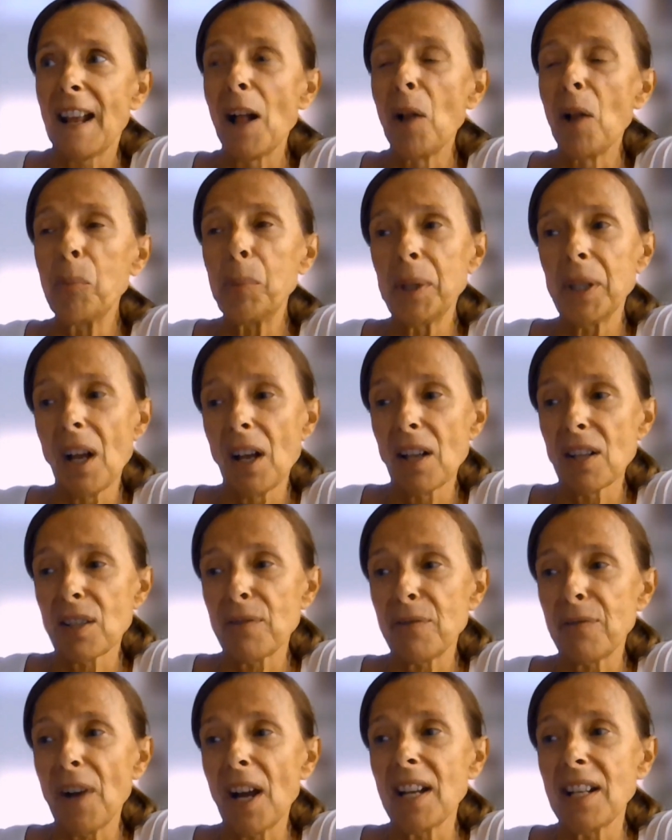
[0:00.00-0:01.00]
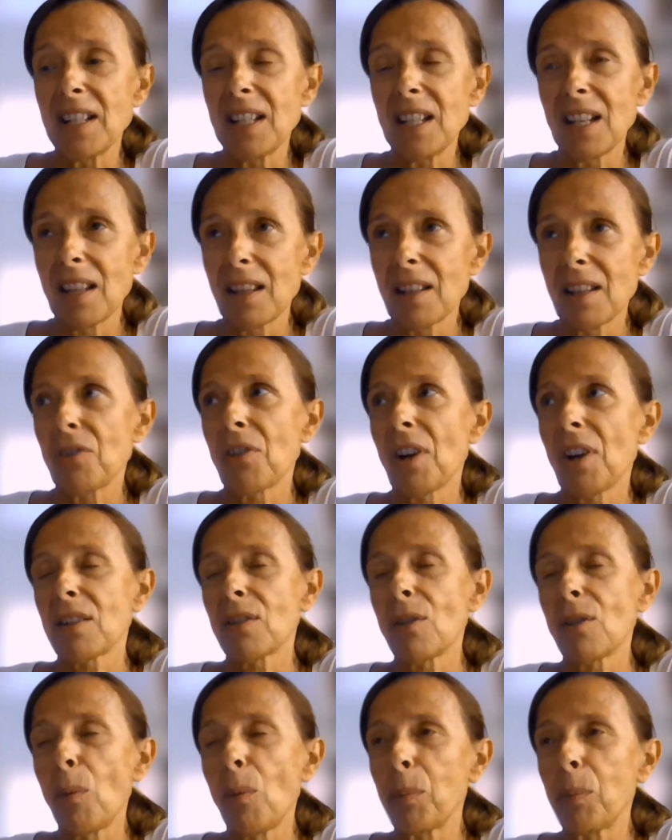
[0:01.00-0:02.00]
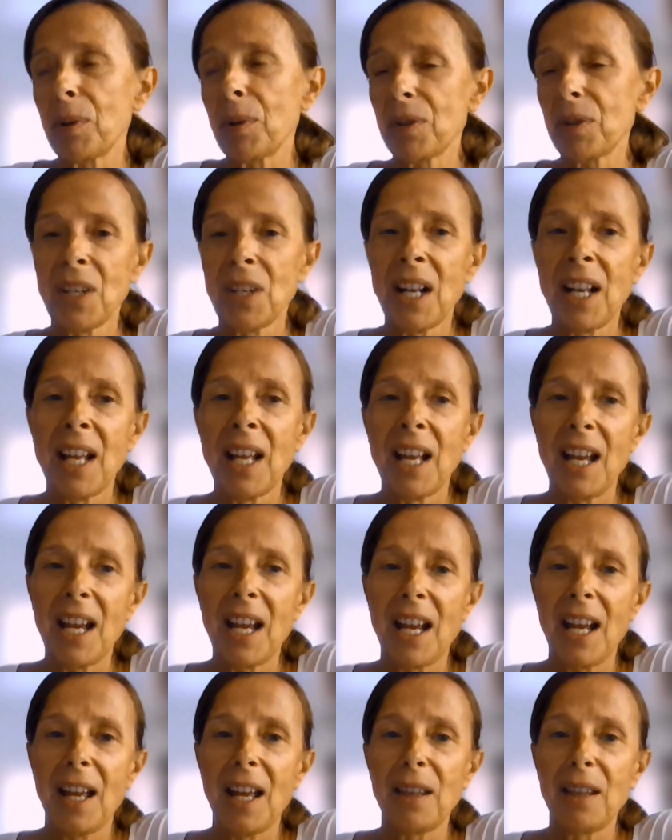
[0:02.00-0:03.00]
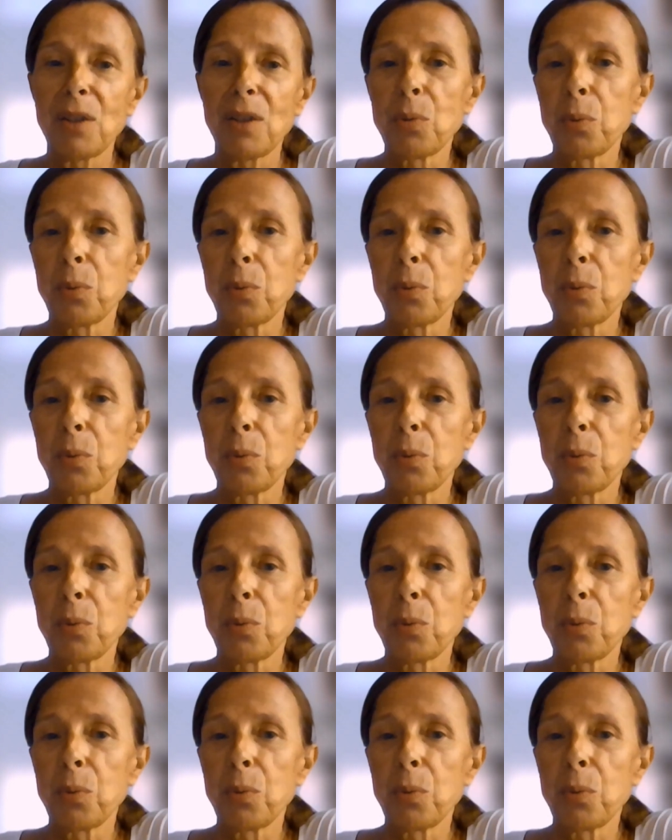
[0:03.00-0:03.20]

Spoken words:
helping us finding the grasshoppers, this